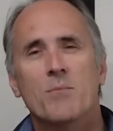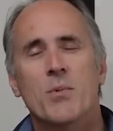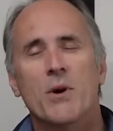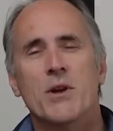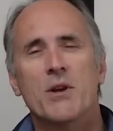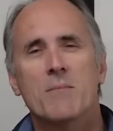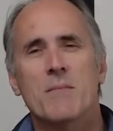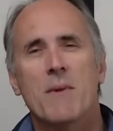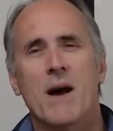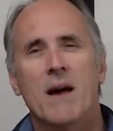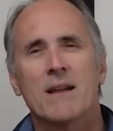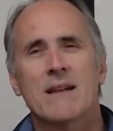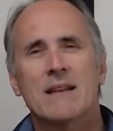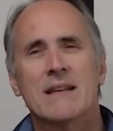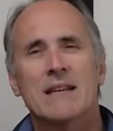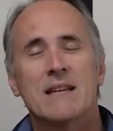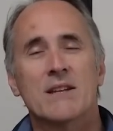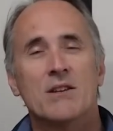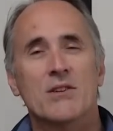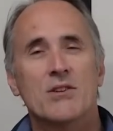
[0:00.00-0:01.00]
put your model
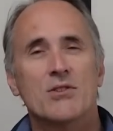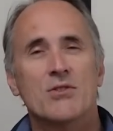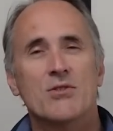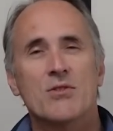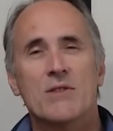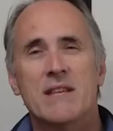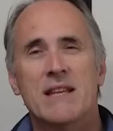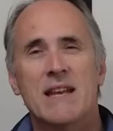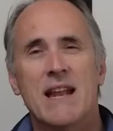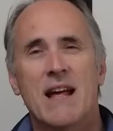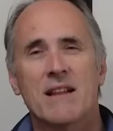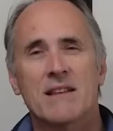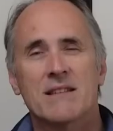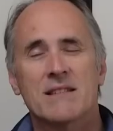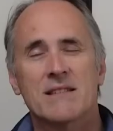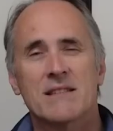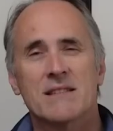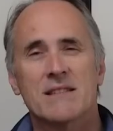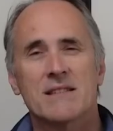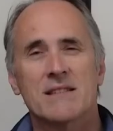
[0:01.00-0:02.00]
in, do the
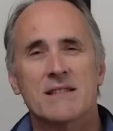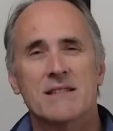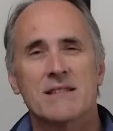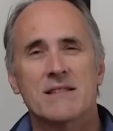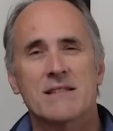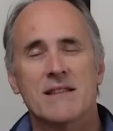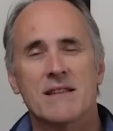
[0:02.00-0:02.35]
analysis,